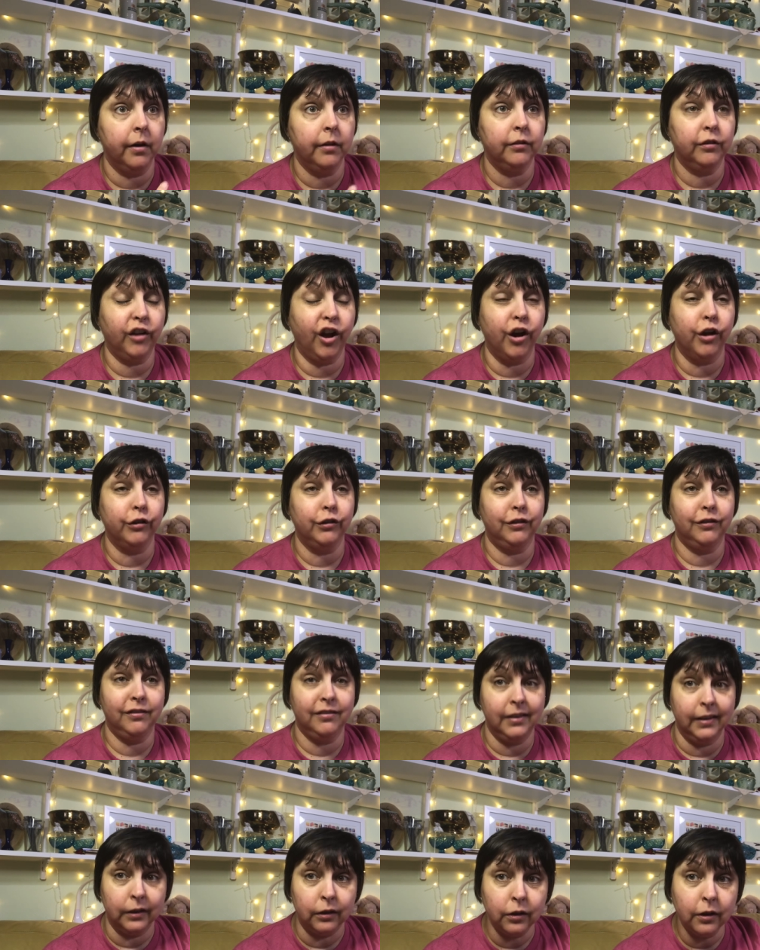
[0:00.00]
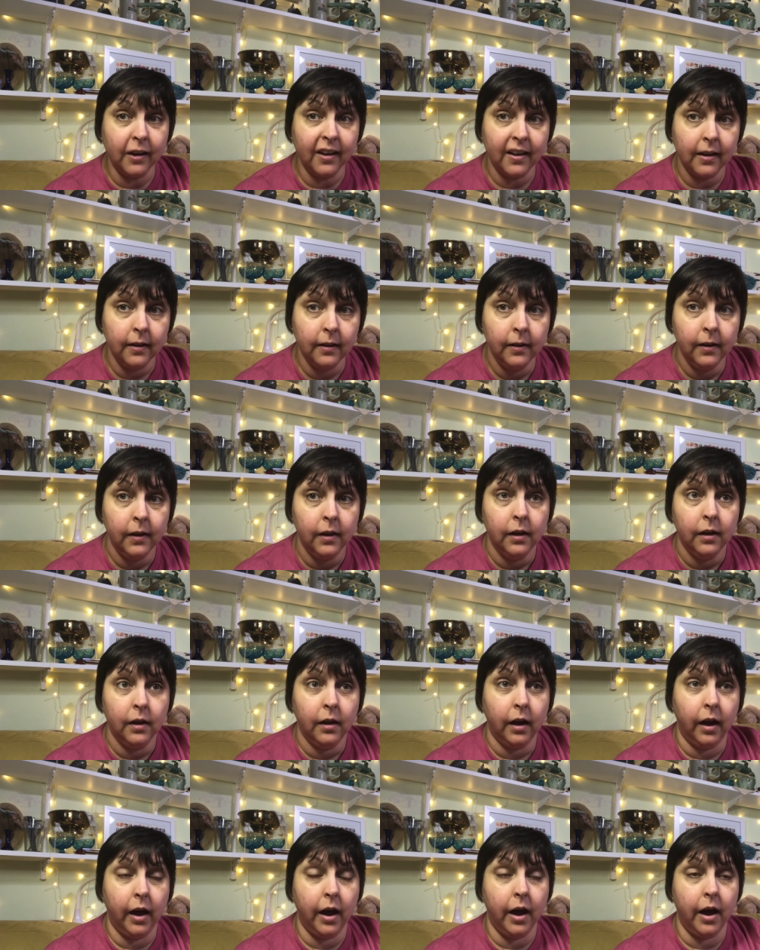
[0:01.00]
It's called Silk
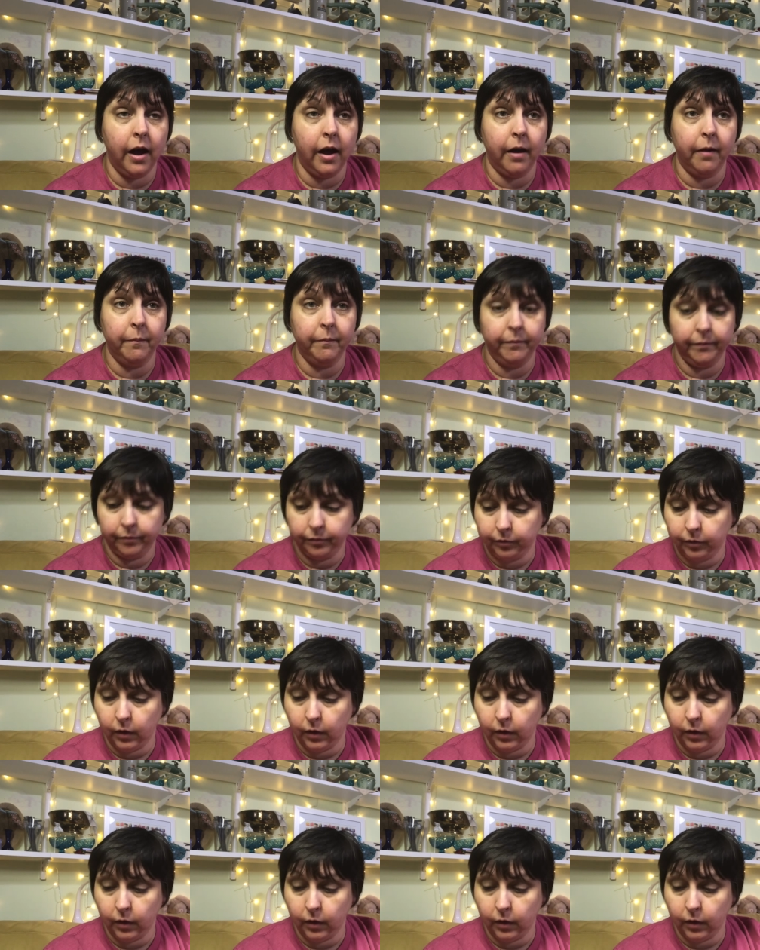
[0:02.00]
um,